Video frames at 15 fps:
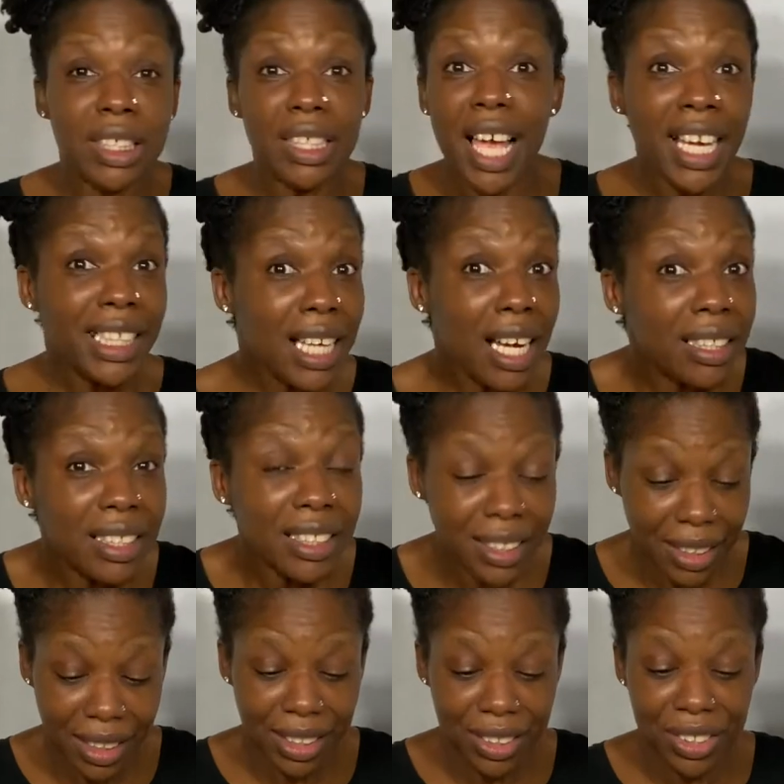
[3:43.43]
Any others?
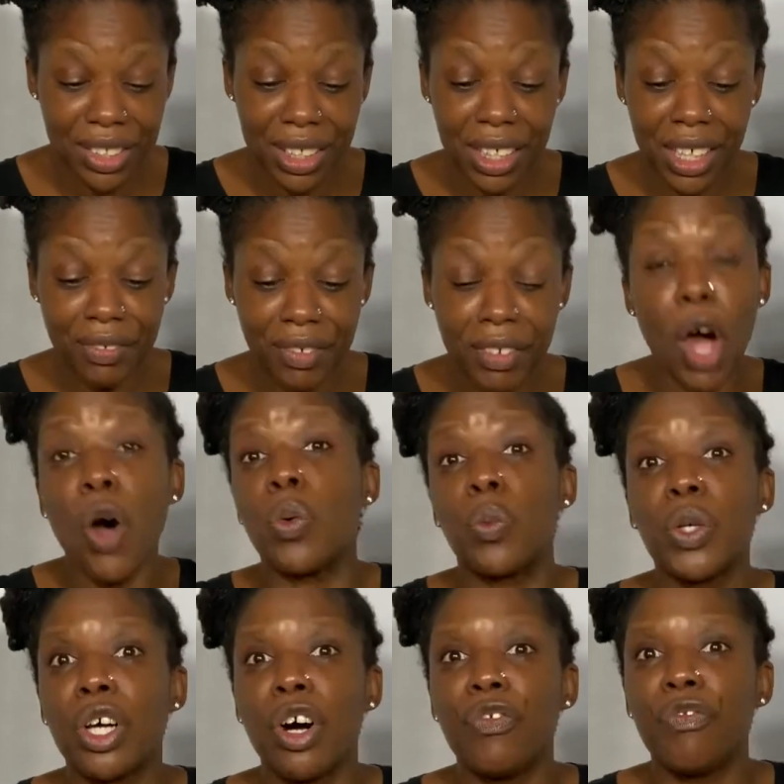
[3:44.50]
Can you think of? Oh, we've
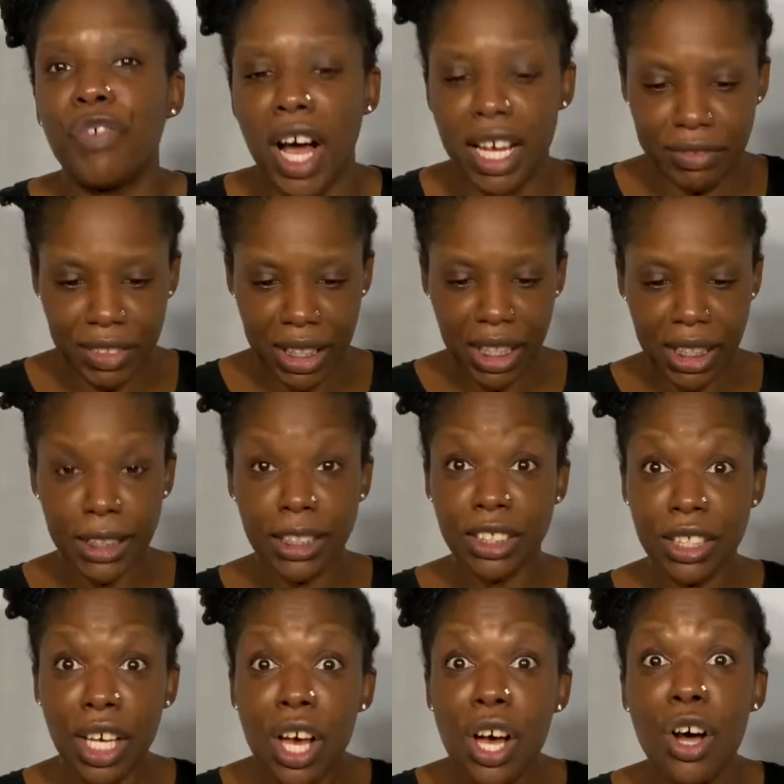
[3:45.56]
got 5 seconds,
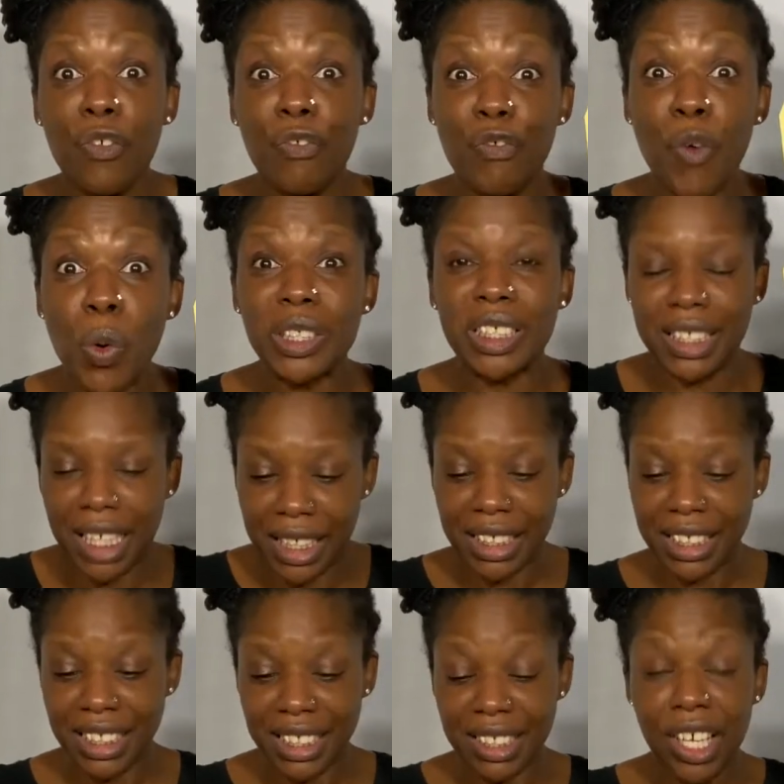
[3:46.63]
4
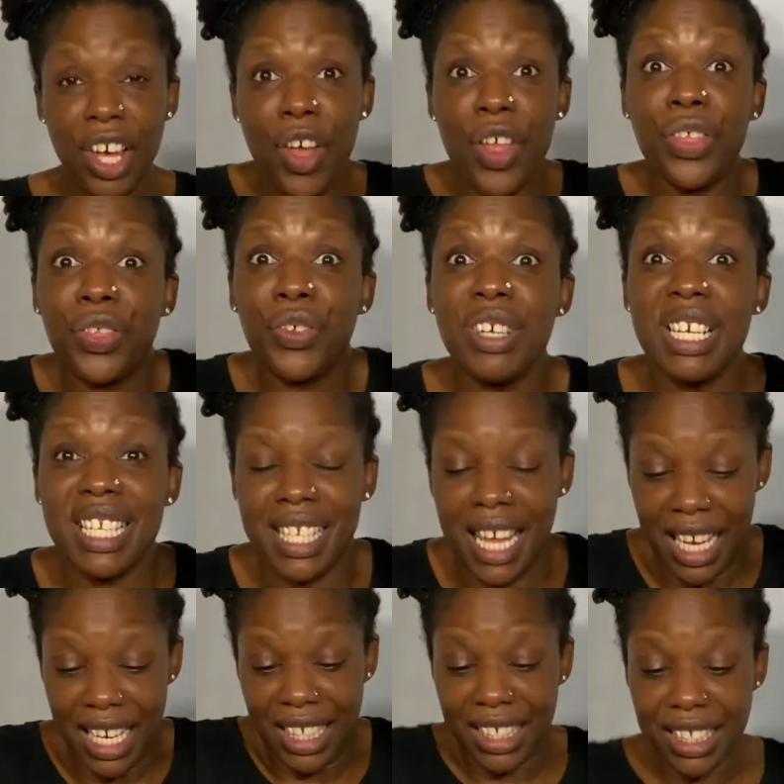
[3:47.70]
seconds, 3
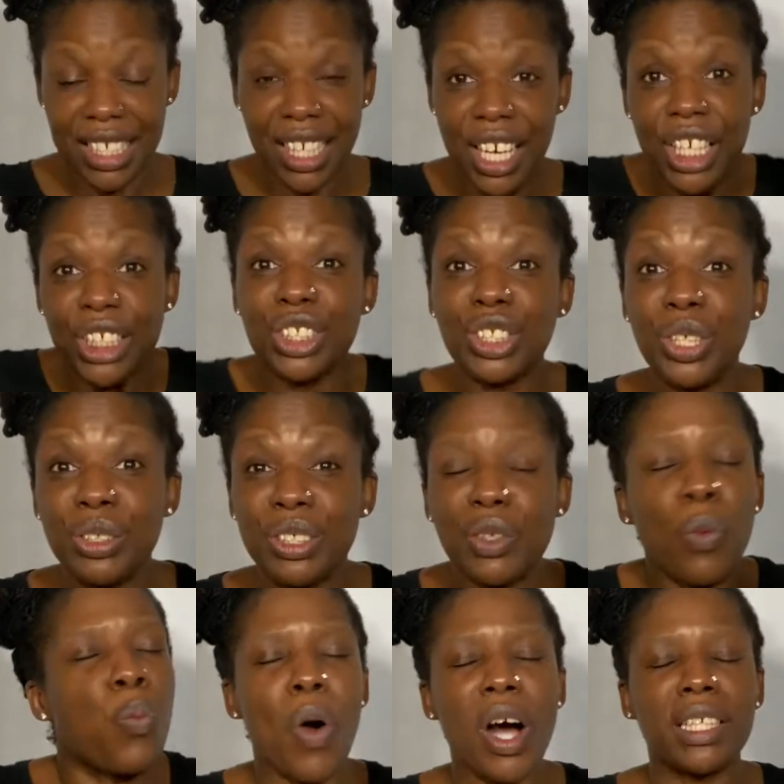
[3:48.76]
seconds, 2,
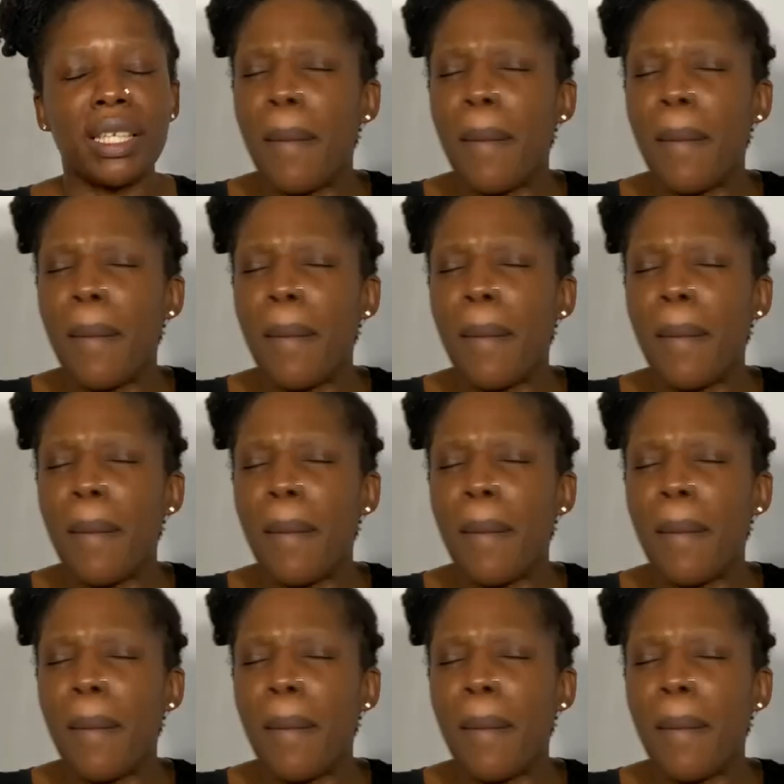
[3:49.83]
1.